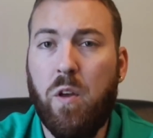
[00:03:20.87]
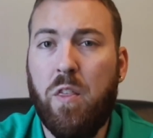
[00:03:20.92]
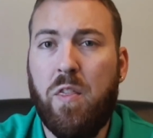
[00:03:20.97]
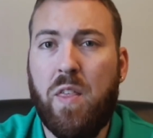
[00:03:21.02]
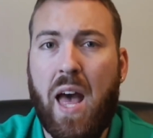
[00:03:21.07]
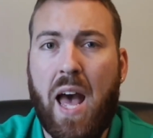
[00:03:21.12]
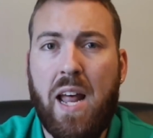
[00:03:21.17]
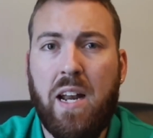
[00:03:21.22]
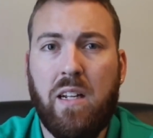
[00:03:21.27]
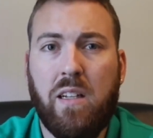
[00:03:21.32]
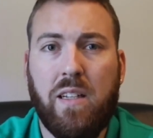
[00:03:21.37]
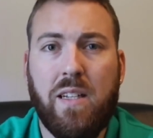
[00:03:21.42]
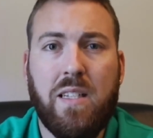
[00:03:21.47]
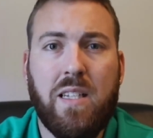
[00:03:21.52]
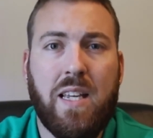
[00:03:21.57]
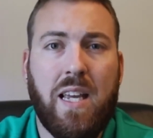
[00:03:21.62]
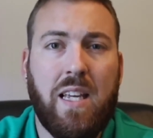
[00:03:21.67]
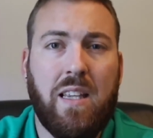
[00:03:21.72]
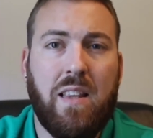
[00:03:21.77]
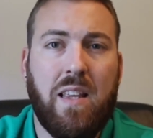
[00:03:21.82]
that, let's
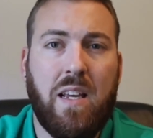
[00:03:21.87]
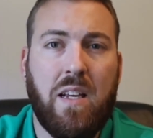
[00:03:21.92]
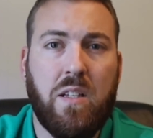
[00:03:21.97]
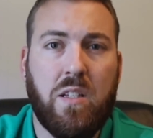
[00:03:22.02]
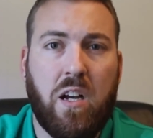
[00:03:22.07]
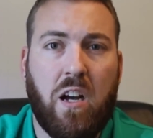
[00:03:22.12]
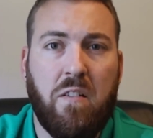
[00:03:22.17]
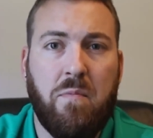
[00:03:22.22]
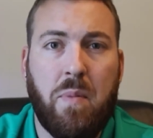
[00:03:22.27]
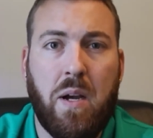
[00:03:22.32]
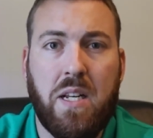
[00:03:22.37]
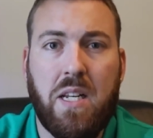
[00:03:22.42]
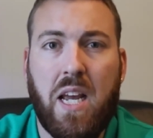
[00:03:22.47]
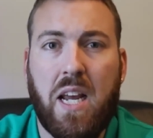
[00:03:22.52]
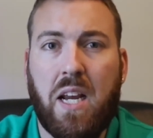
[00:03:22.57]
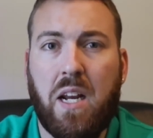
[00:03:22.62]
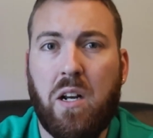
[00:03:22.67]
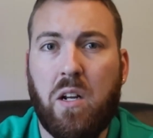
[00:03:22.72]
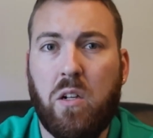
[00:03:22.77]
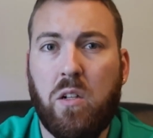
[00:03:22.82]
kick things off by
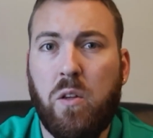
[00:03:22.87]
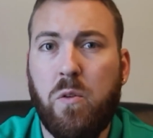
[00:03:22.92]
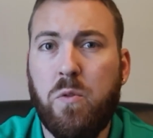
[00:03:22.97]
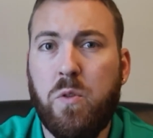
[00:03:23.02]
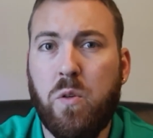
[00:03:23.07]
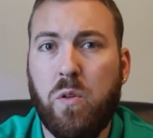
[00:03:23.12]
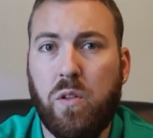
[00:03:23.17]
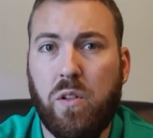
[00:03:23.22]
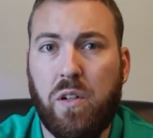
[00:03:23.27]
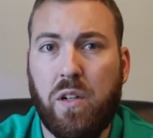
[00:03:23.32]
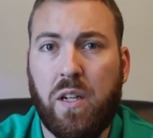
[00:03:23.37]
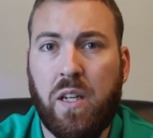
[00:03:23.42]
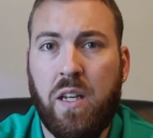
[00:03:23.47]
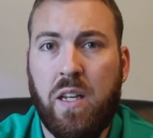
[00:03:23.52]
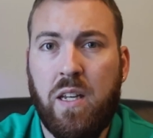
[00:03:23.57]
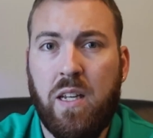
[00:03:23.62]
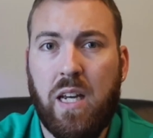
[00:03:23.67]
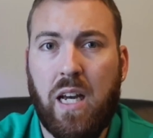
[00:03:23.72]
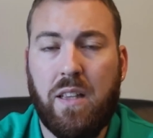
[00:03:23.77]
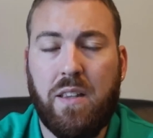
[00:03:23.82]
taking a closer look
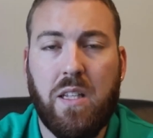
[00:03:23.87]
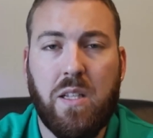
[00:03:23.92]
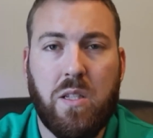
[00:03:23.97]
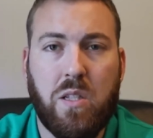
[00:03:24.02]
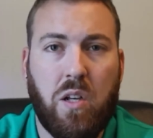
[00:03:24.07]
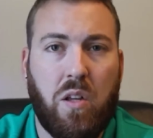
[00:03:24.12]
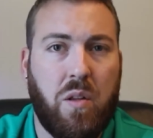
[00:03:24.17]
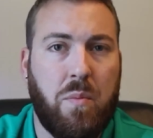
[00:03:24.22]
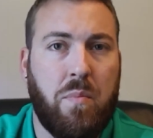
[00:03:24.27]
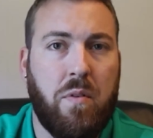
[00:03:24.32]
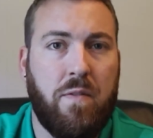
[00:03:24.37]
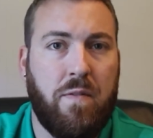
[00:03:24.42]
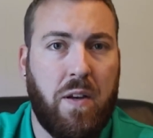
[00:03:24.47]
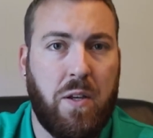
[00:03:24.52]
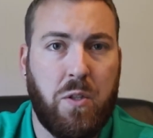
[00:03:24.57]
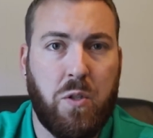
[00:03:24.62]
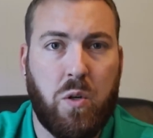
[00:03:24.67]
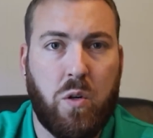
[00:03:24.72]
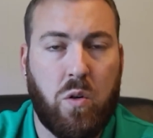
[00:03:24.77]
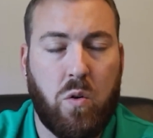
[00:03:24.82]
at the
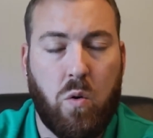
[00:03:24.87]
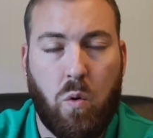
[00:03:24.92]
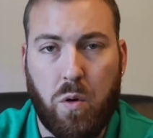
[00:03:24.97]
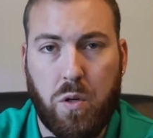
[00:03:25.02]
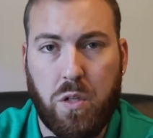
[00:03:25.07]
SolidProfessor course